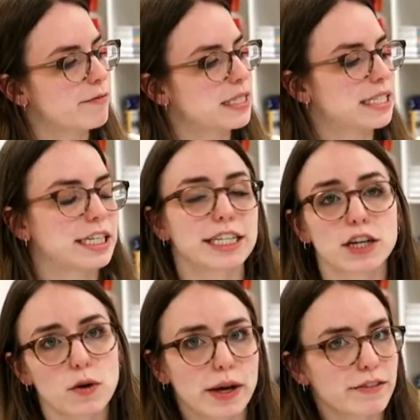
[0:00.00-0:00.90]

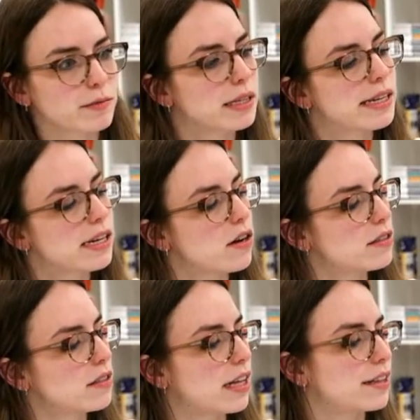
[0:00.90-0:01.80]
material away from the needle
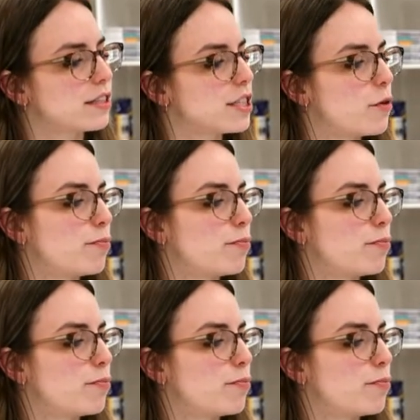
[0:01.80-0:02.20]
so that there's no